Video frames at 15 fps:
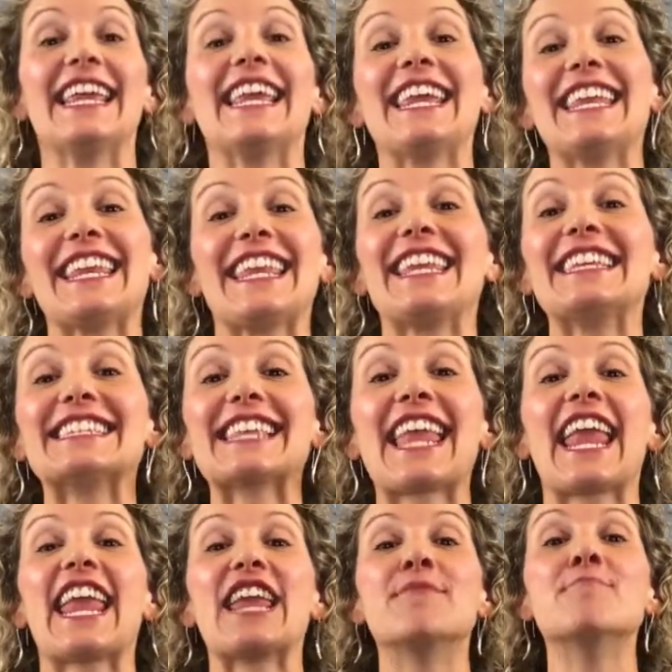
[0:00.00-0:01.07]
It is
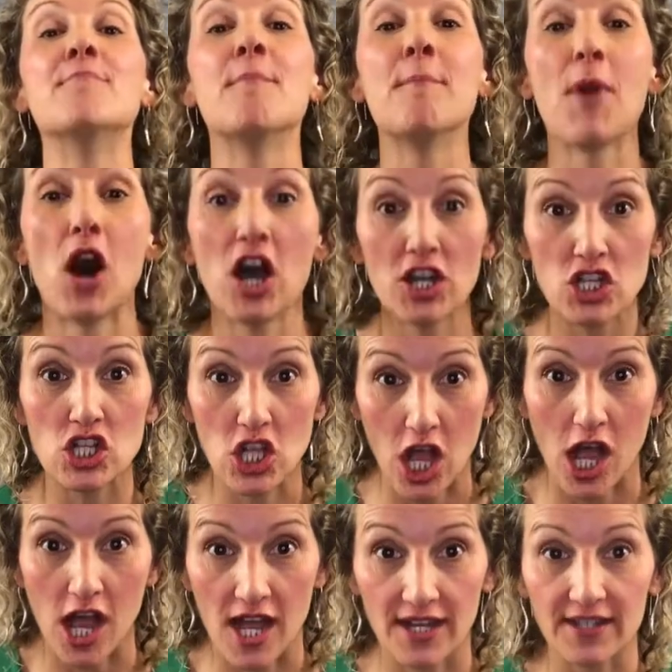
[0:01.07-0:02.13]
a
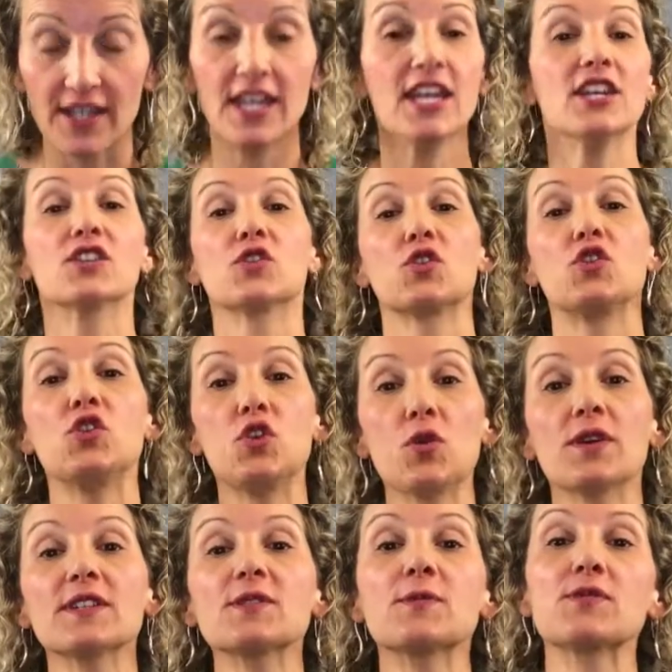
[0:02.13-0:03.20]
monologue, so you
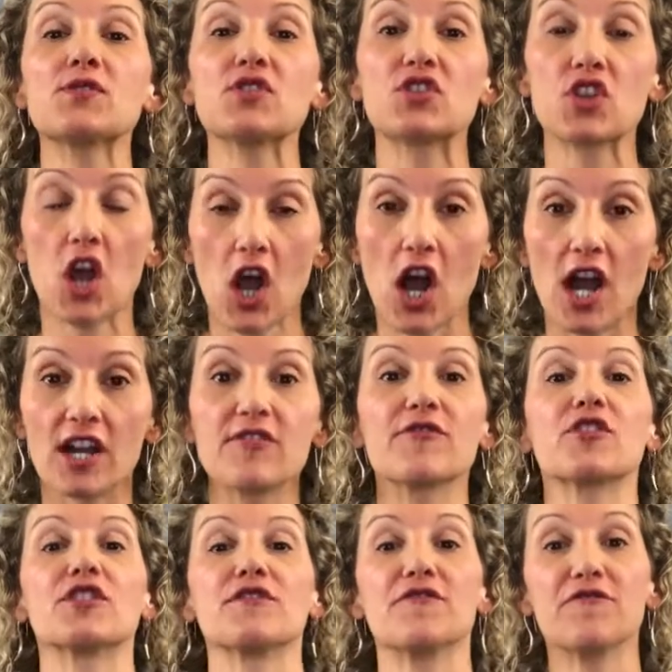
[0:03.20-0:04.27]
are supposed to talk
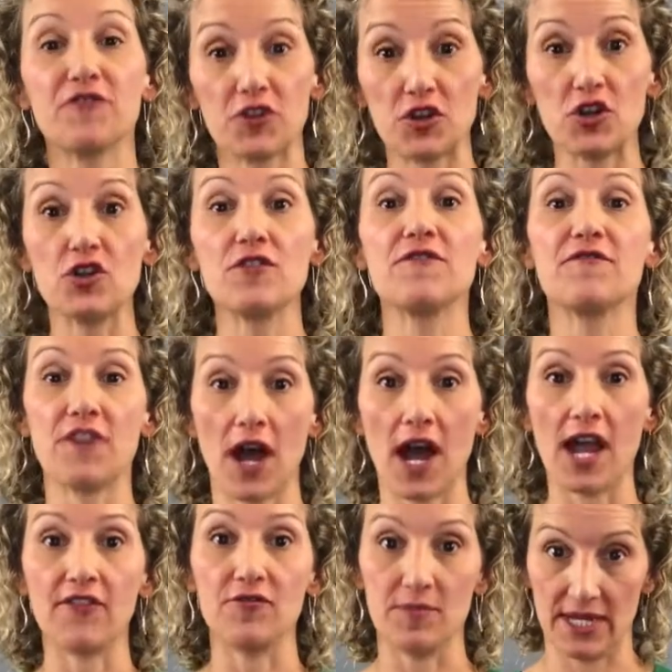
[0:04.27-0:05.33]
for a full
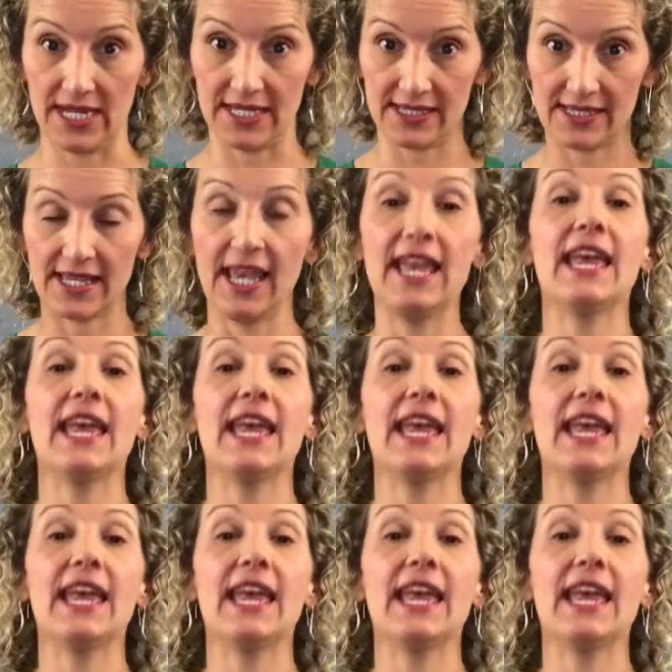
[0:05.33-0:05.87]
five minutes.